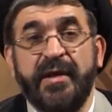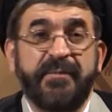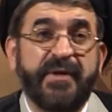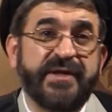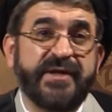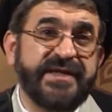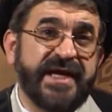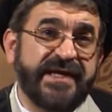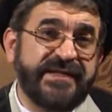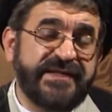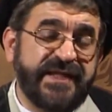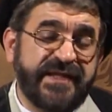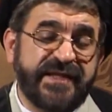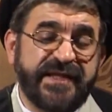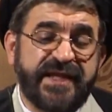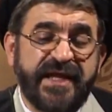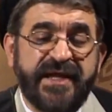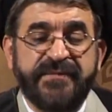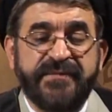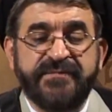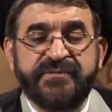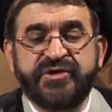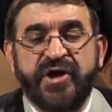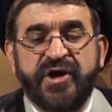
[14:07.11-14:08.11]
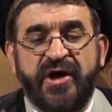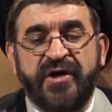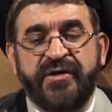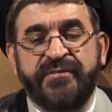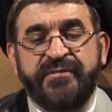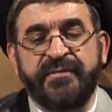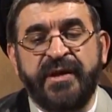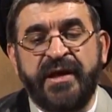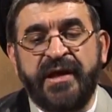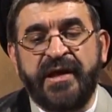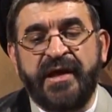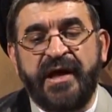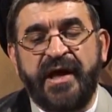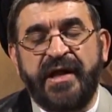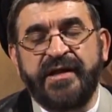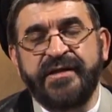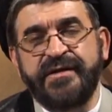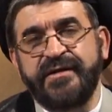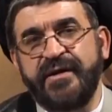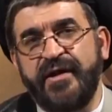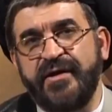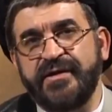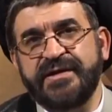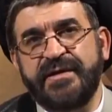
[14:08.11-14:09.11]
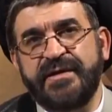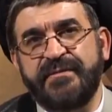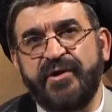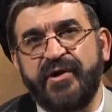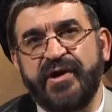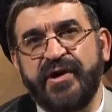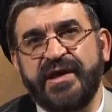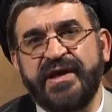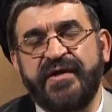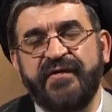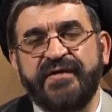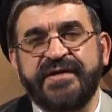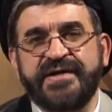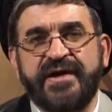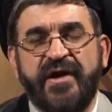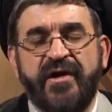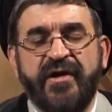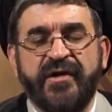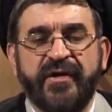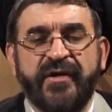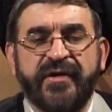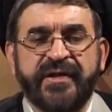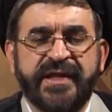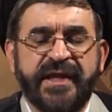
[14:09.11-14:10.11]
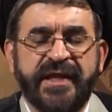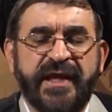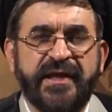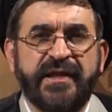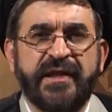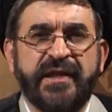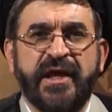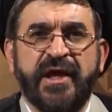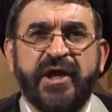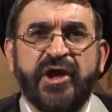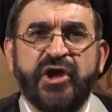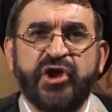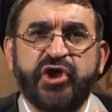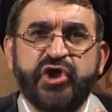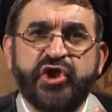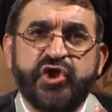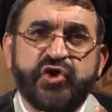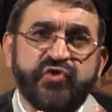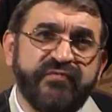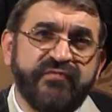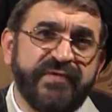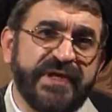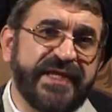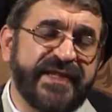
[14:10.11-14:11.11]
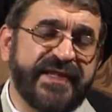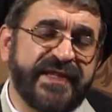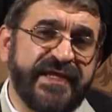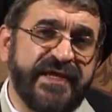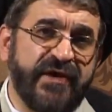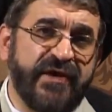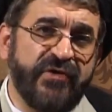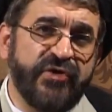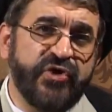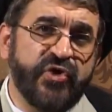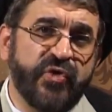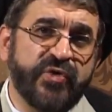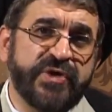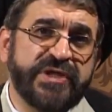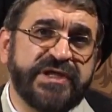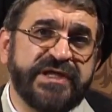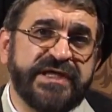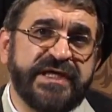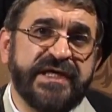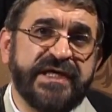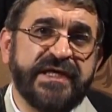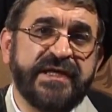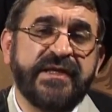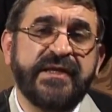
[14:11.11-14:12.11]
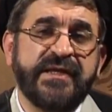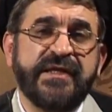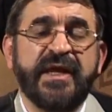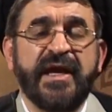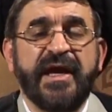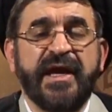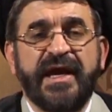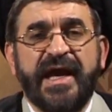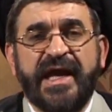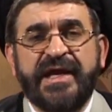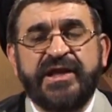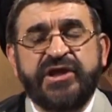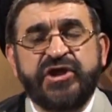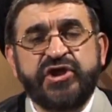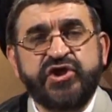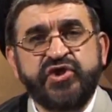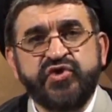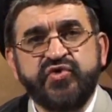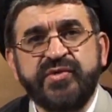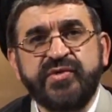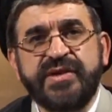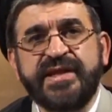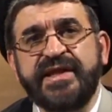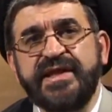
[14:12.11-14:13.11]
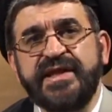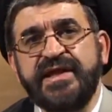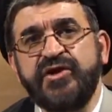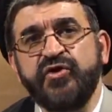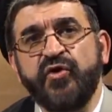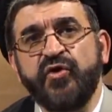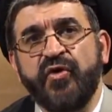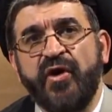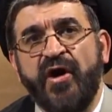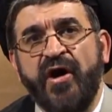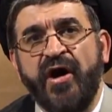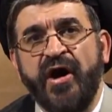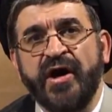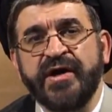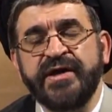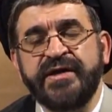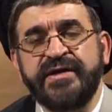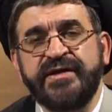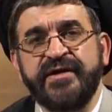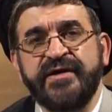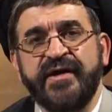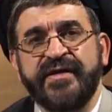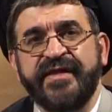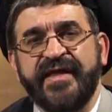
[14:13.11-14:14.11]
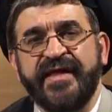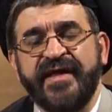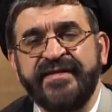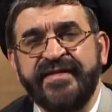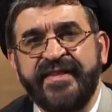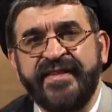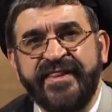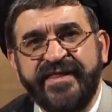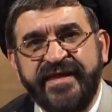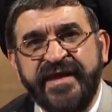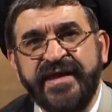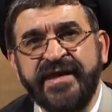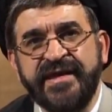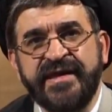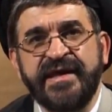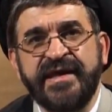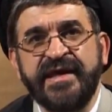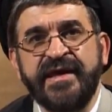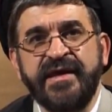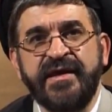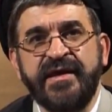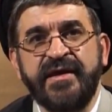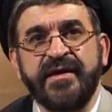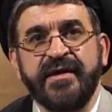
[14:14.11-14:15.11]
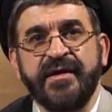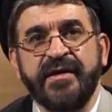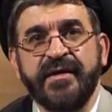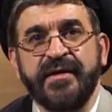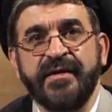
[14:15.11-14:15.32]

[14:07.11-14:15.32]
But at the same time, Allah Tabaraka wa Ta'ala says, you will see your deeds and you see your ideas and thinking,